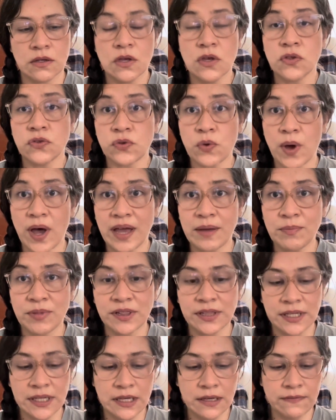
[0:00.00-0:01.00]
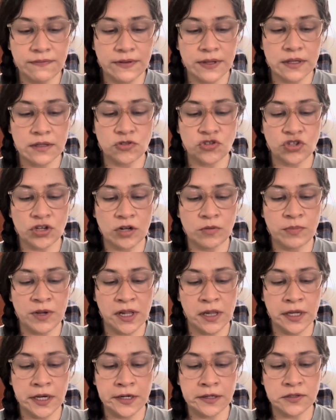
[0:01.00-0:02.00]
So I believe John
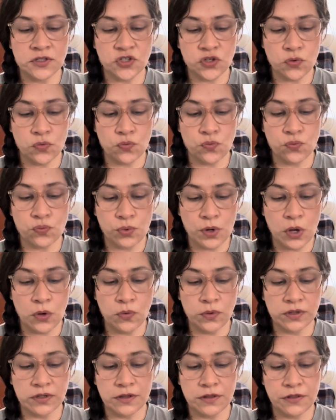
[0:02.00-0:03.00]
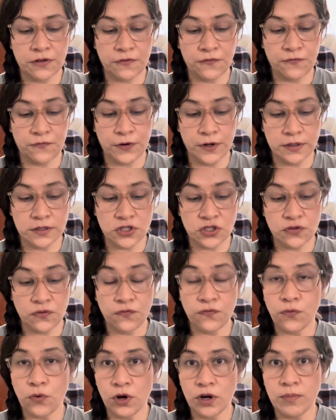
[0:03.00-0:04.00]
Bellairs wrote the first
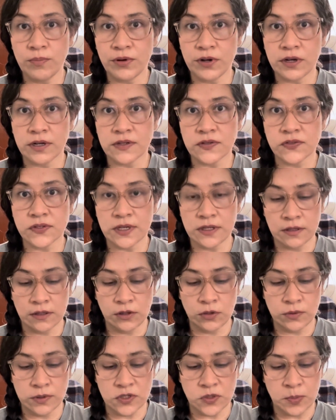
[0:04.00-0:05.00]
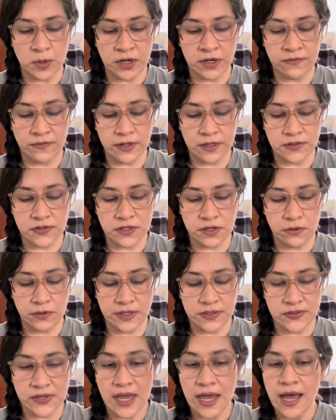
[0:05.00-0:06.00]
4 books in the Lewis Barnevelt
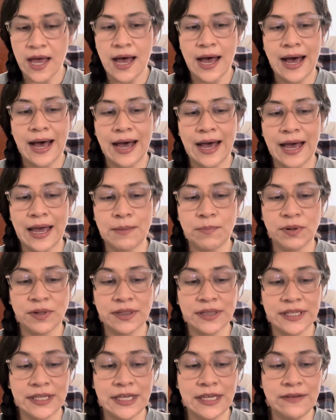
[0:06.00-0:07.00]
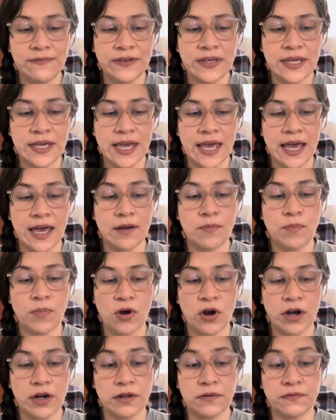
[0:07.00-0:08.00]
series. I believe he had
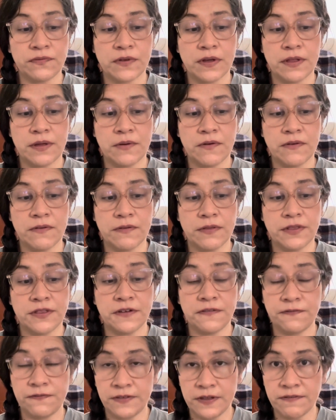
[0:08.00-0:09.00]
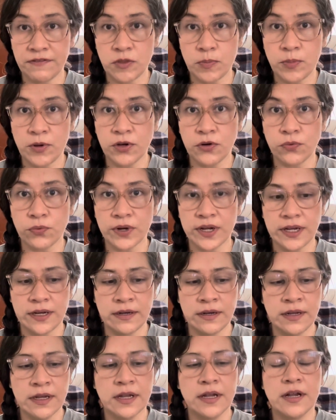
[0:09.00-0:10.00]
part of the 5th book
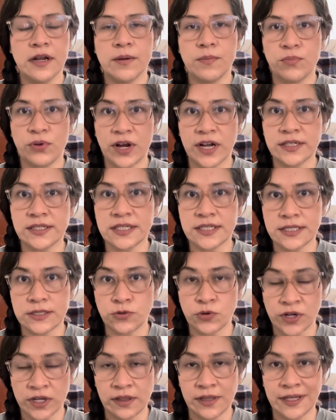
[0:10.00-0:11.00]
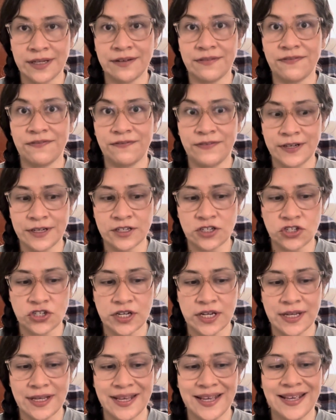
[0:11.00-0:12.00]
written. Brad Strickland finished
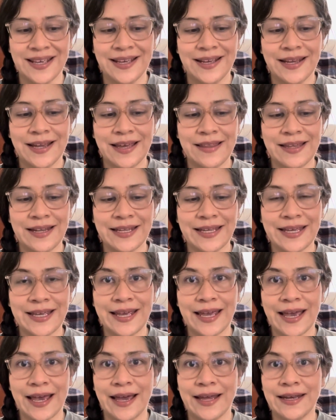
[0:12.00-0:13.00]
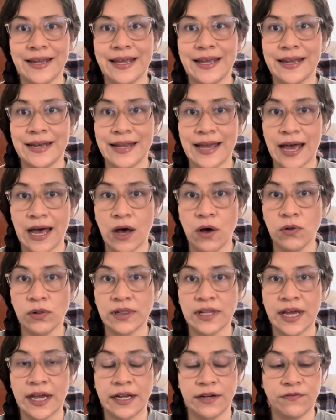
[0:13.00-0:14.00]
it, and then he had an
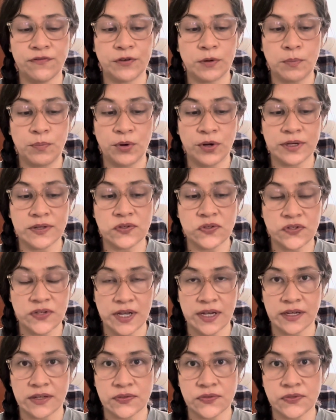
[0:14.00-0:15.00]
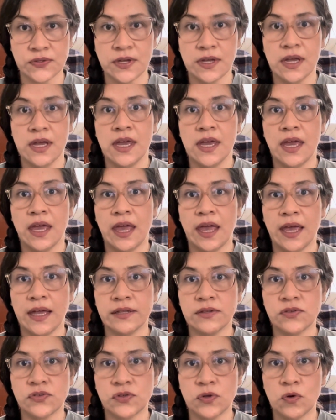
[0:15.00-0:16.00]
outline for book 6. And
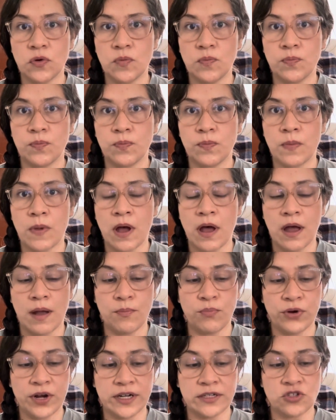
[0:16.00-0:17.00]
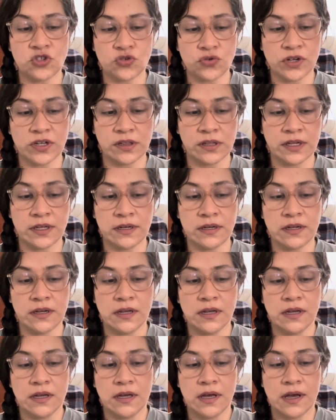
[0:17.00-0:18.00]
so Brad Strickland
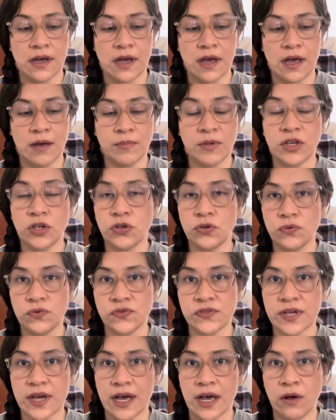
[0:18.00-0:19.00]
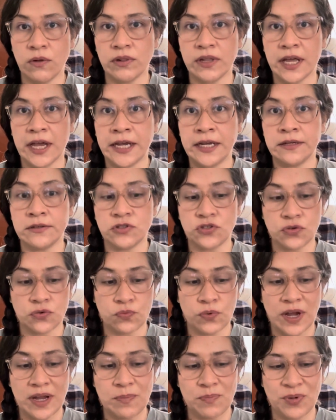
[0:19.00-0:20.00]
used the outline to
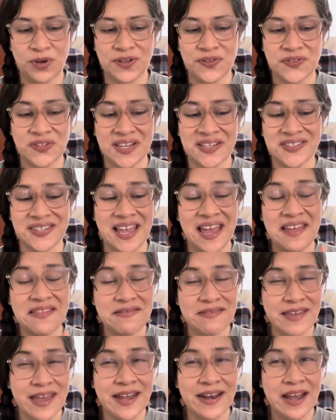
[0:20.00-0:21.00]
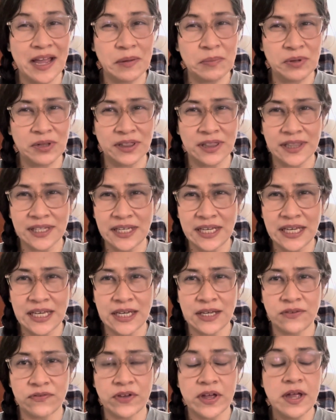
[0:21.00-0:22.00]
write book 6. And then I
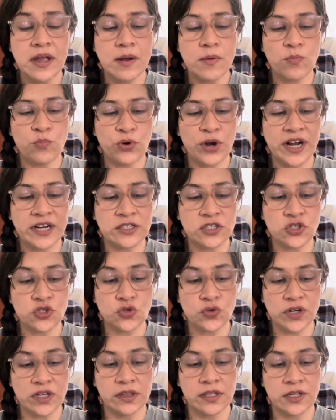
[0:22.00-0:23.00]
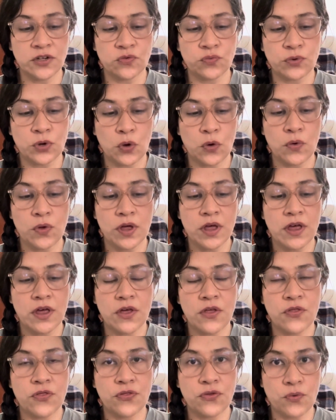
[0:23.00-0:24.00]
believe Brad Strickland wrote
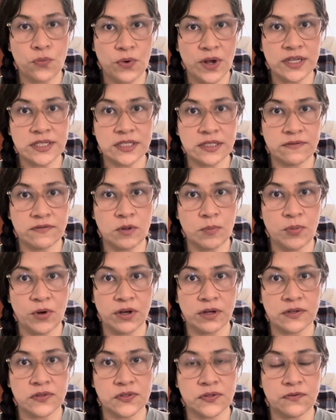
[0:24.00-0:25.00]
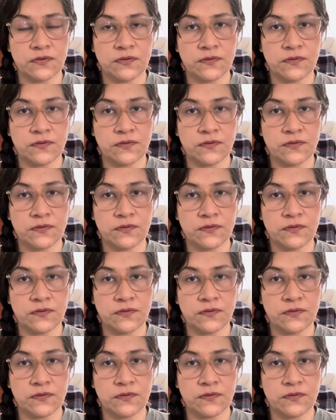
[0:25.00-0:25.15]
the rest of the books